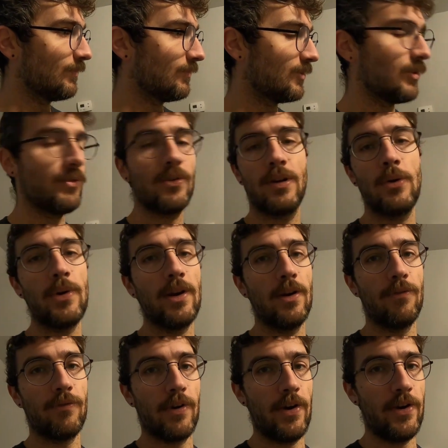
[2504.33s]
so they're going
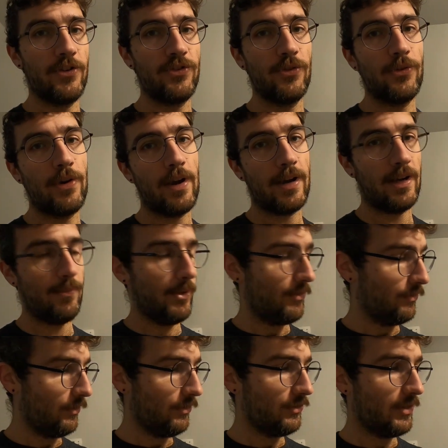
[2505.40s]
unvarnished, so they're not going to be
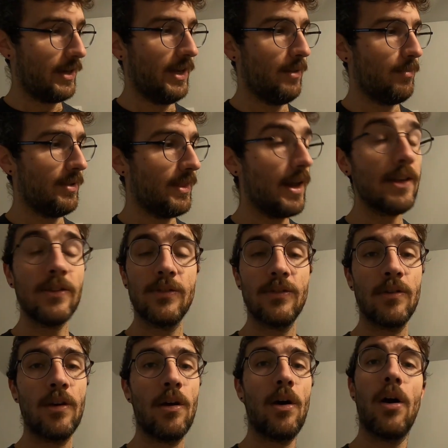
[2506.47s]
really shiny, but that's
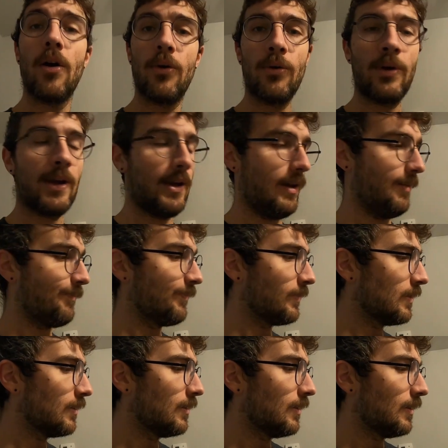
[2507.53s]
okay.
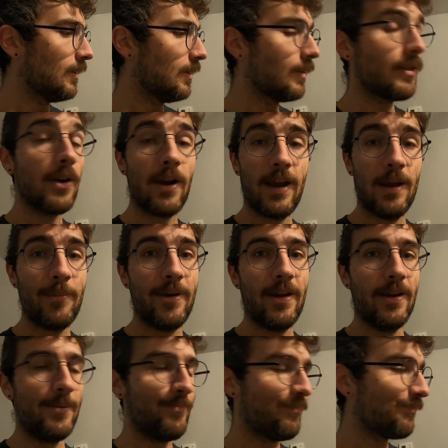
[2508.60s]
They're
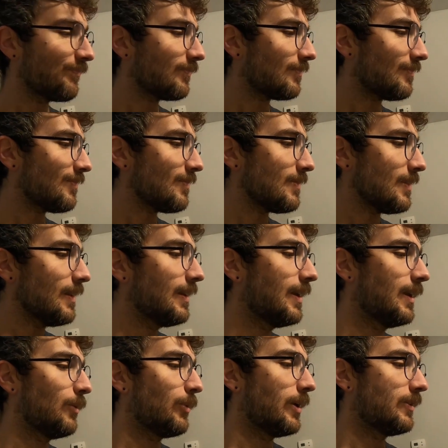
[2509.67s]
handmade.
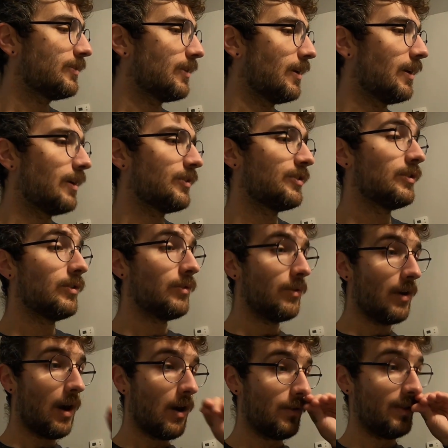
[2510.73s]
Anyways, so
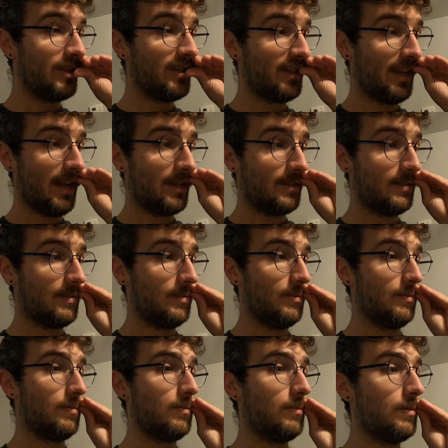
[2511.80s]
Holly just has
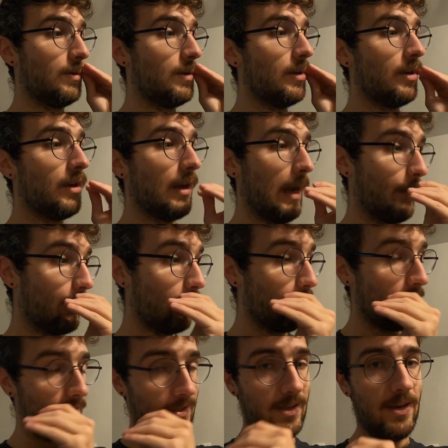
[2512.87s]
to, I'm going to
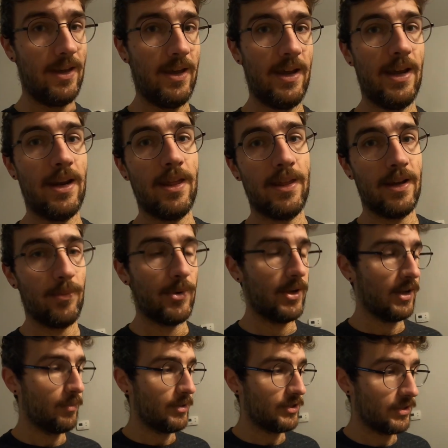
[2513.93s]
work today, and I think I'm going to
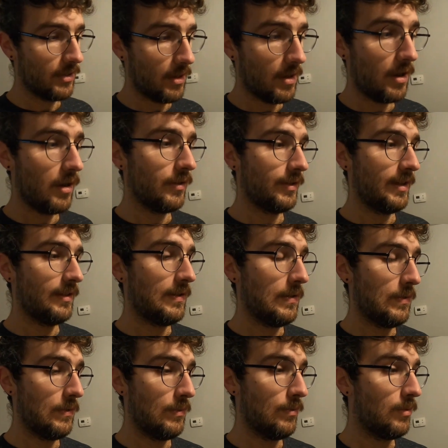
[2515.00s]
commission Holly
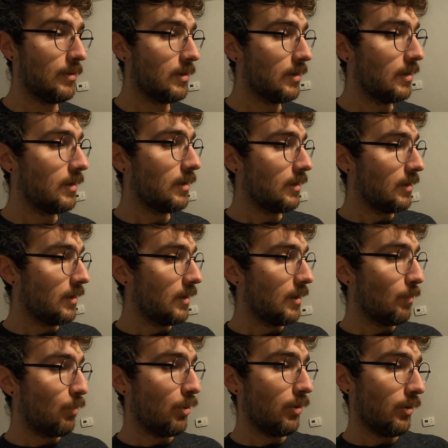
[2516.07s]
to
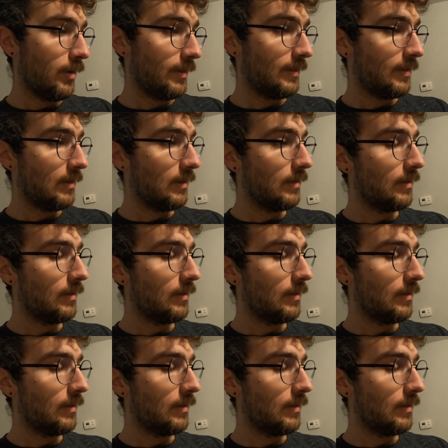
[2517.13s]
put